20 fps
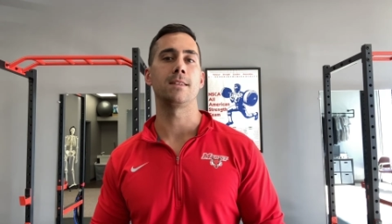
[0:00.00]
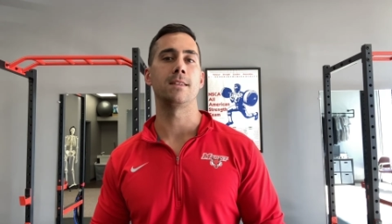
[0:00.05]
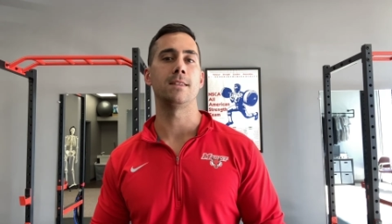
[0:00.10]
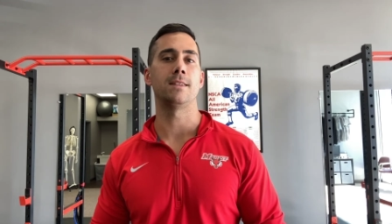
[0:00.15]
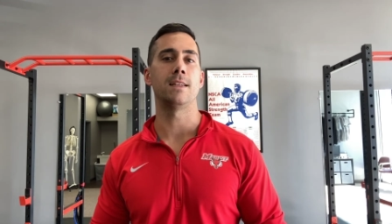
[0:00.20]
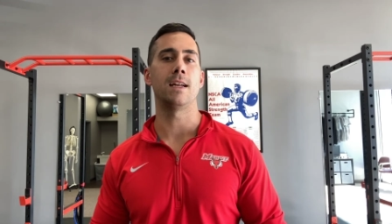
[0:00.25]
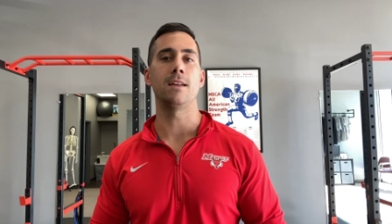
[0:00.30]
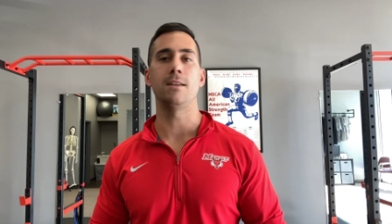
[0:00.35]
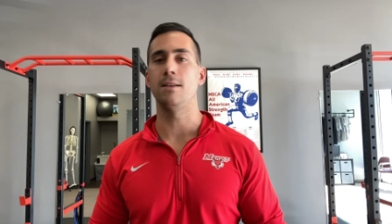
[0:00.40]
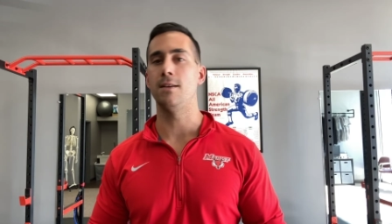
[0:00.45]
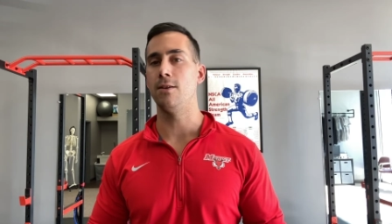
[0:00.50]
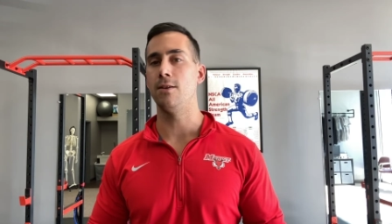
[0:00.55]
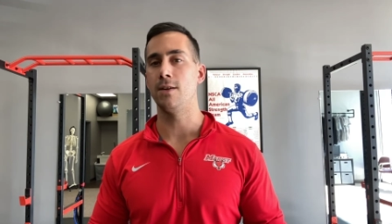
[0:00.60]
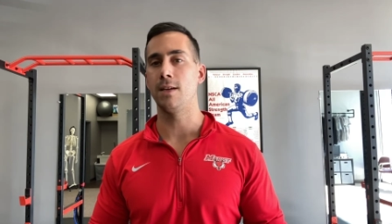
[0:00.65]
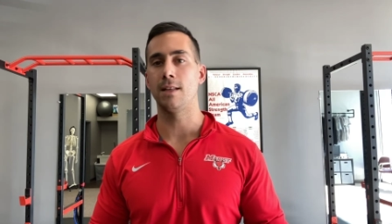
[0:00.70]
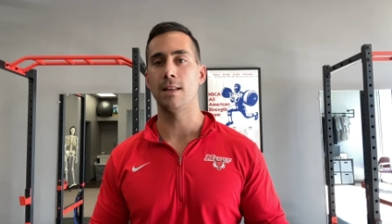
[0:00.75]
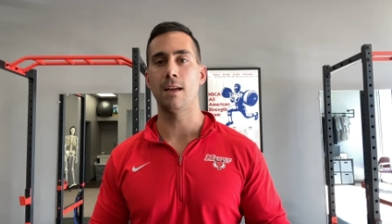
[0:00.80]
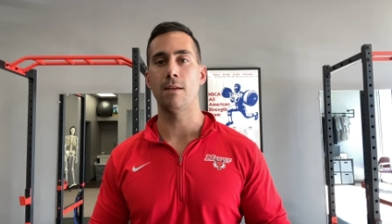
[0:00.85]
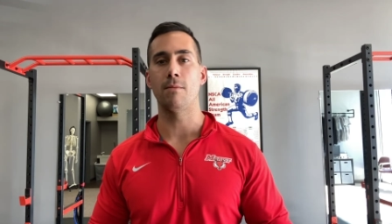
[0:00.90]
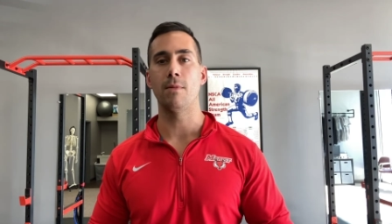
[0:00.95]
It's not
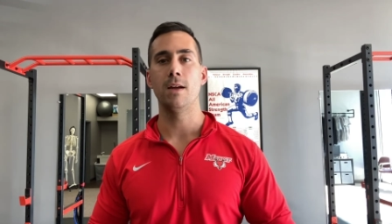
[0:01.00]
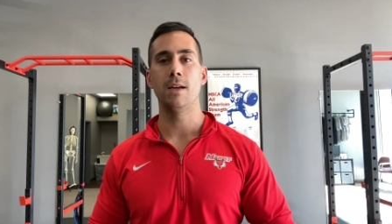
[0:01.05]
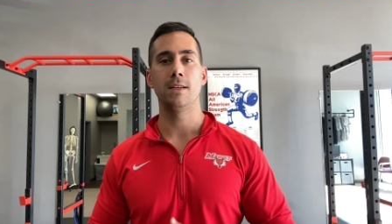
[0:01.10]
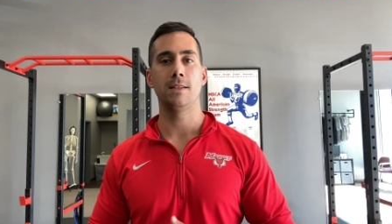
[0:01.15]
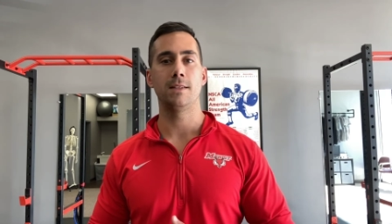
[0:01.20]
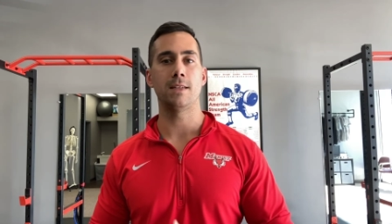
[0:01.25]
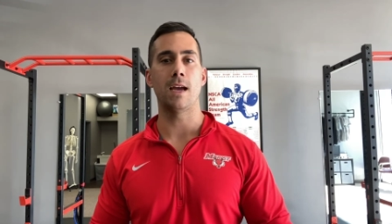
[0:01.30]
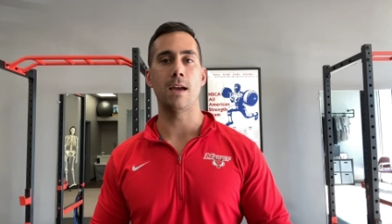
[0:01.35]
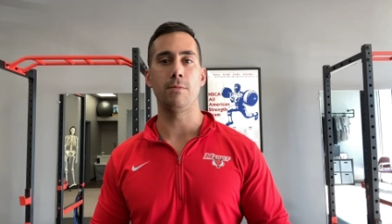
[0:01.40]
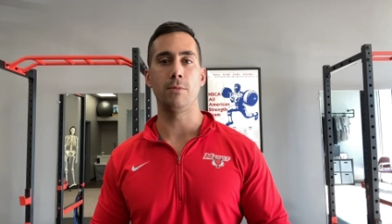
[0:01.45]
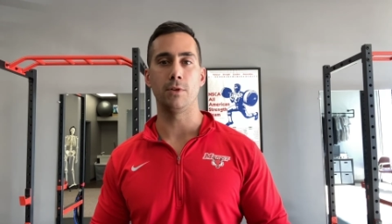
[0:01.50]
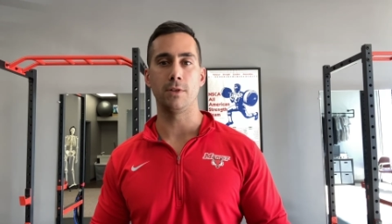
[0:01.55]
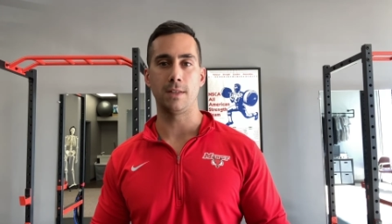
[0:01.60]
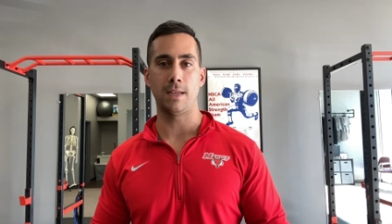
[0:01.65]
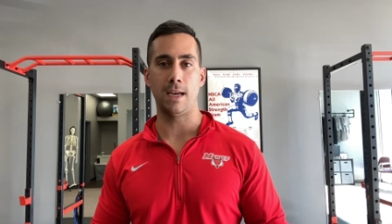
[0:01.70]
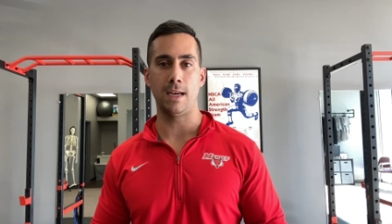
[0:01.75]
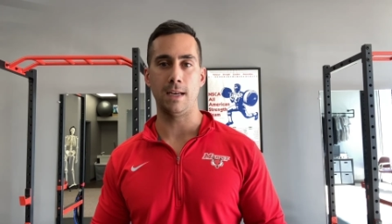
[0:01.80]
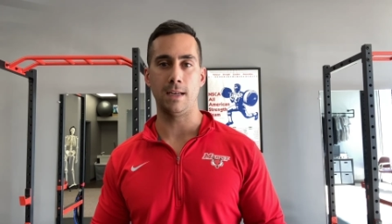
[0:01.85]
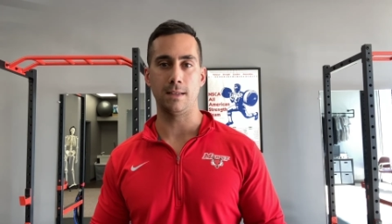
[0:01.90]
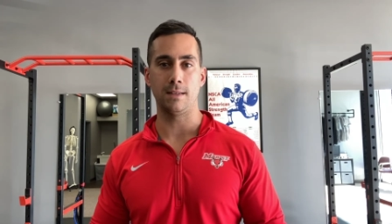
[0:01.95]
doing them
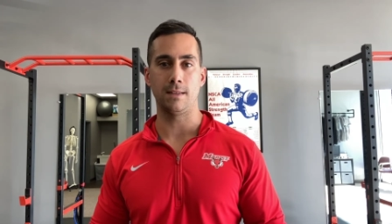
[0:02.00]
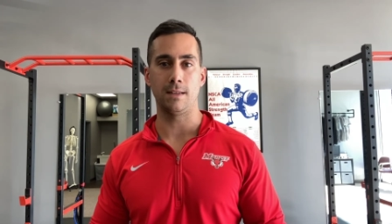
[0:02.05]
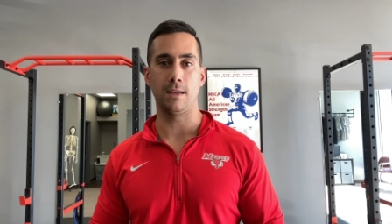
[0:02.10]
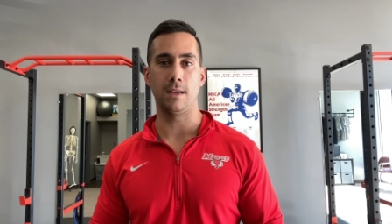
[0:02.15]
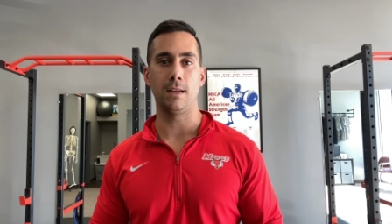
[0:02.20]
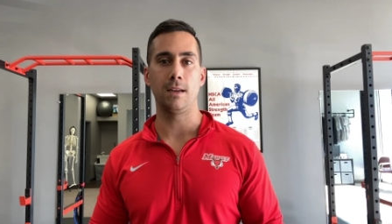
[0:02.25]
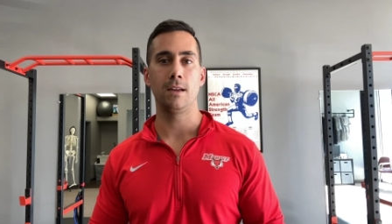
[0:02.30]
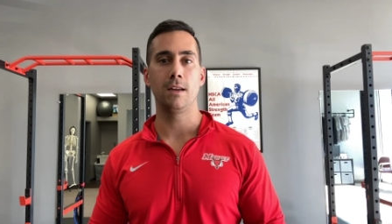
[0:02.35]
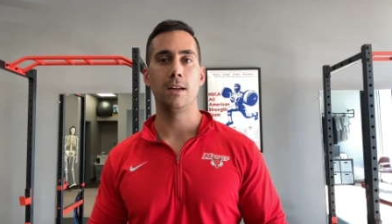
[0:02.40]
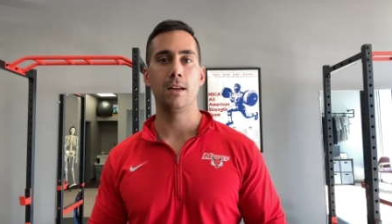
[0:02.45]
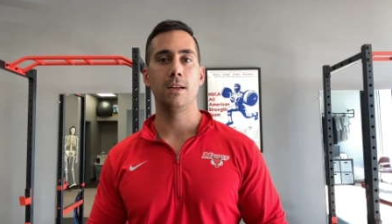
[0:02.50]
simultaneously.